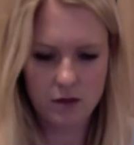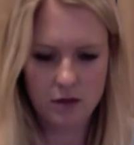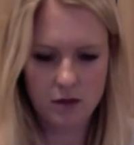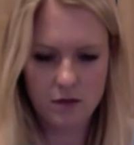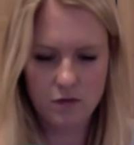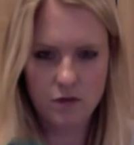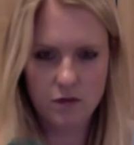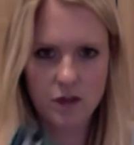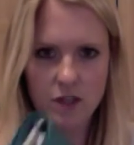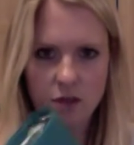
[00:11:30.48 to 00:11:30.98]

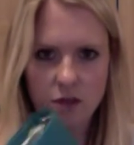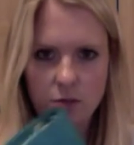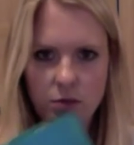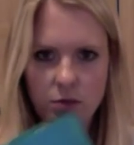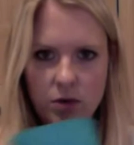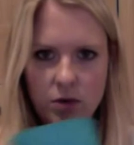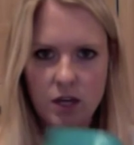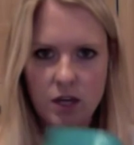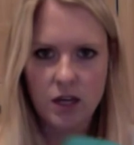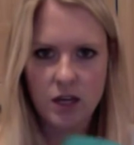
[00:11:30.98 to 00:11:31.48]

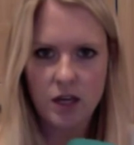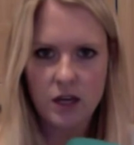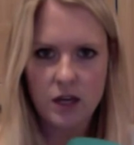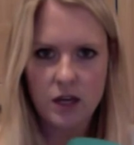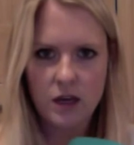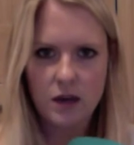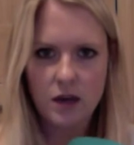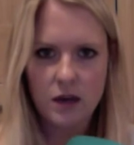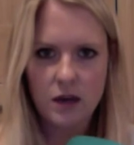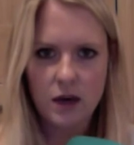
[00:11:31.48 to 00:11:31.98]
Finsbury
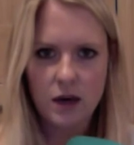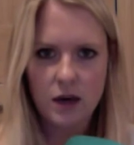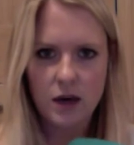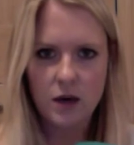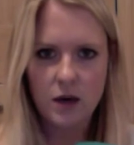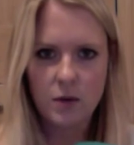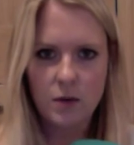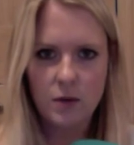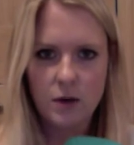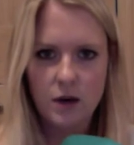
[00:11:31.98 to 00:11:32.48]

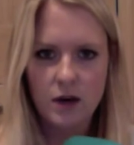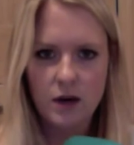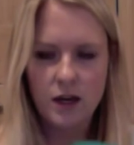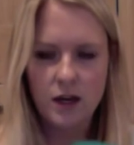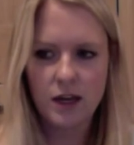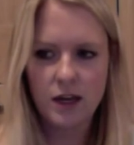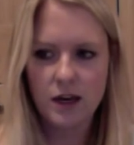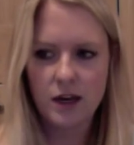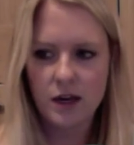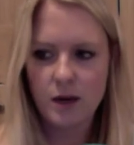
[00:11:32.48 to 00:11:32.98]
Aqua
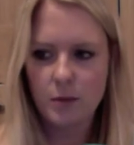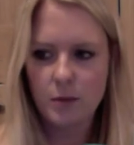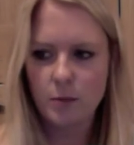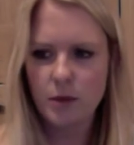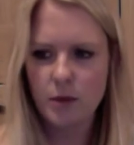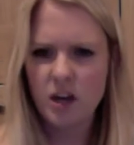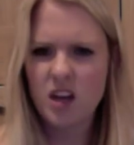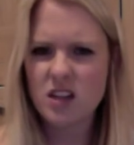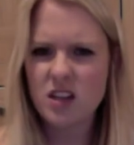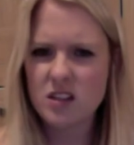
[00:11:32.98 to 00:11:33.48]
in
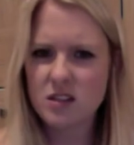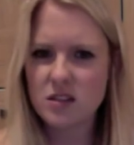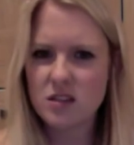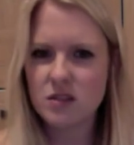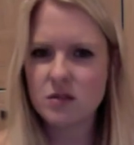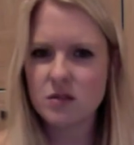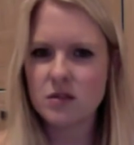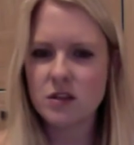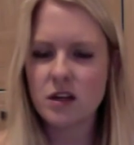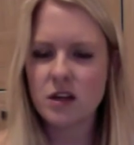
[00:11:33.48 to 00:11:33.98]

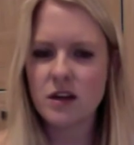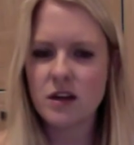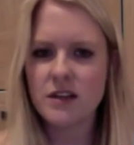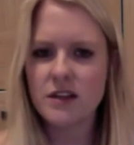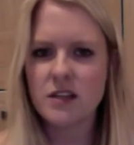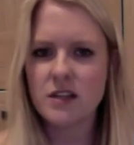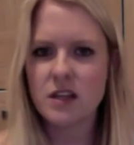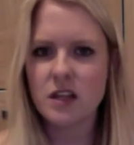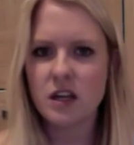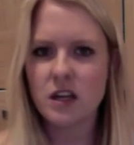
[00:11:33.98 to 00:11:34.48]
personal size,
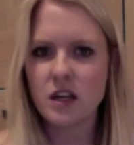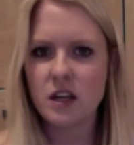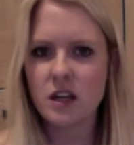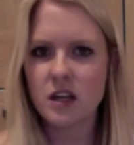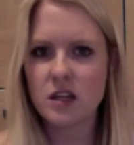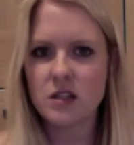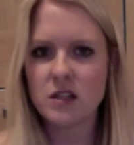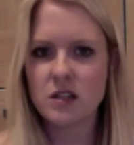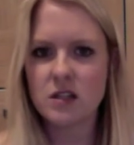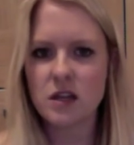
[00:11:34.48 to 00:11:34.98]
I think it
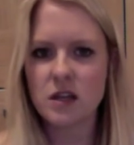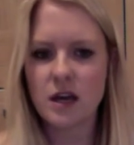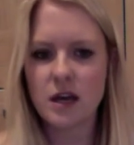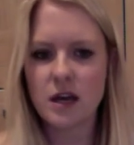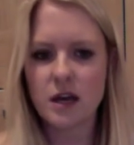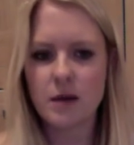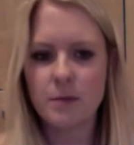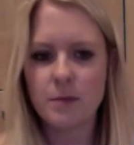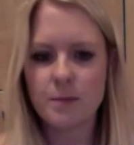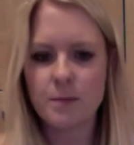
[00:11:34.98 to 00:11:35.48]
is.
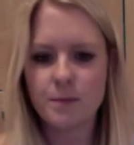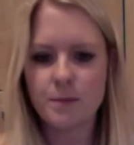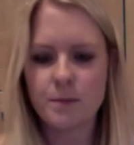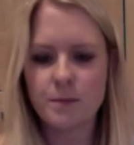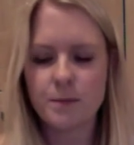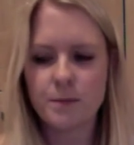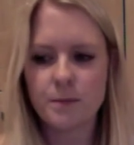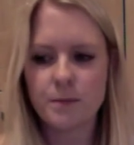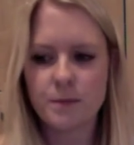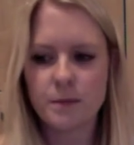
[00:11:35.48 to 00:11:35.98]
And
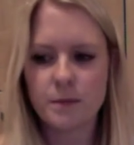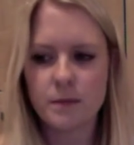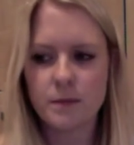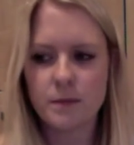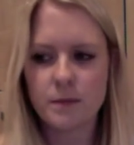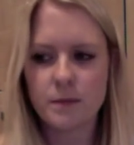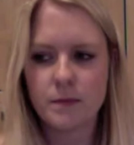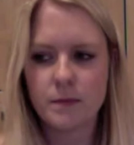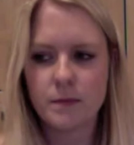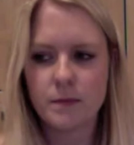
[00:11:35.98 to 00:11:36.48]

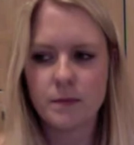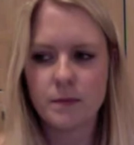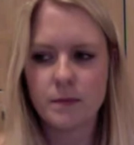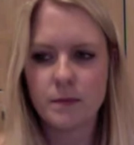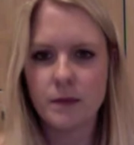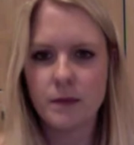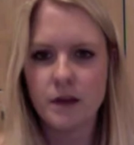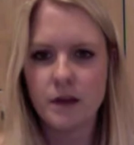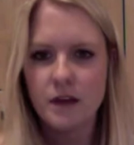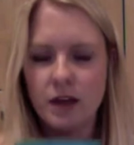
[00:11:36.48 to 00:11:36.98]

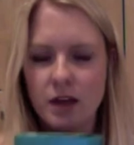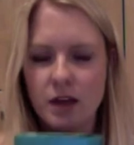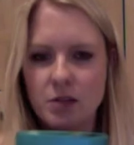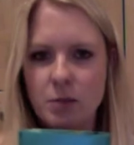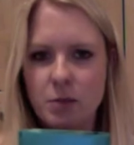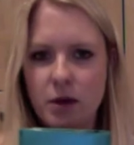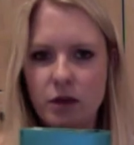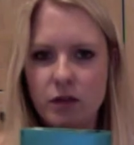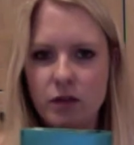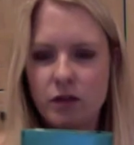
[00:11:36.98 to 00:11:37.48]
yeah, it's
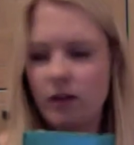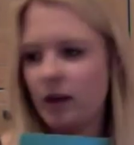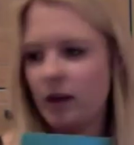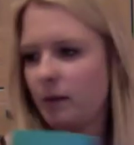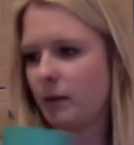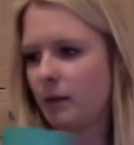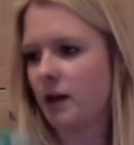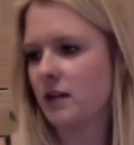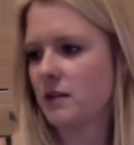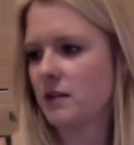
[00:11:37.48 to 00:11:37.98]
perfect for
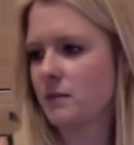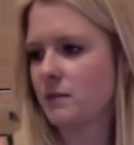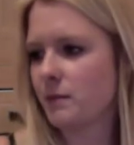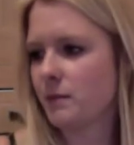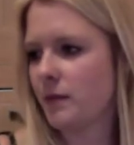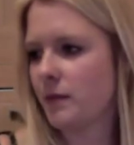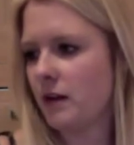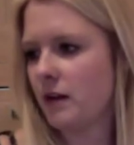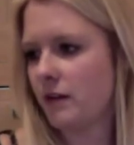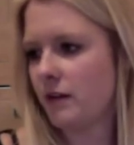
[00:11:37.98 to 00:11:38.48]
handbags.
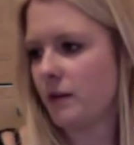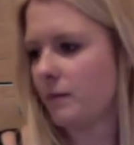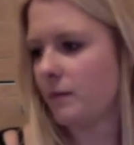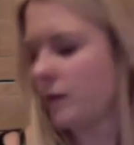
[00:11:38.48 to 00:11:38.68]
Love it.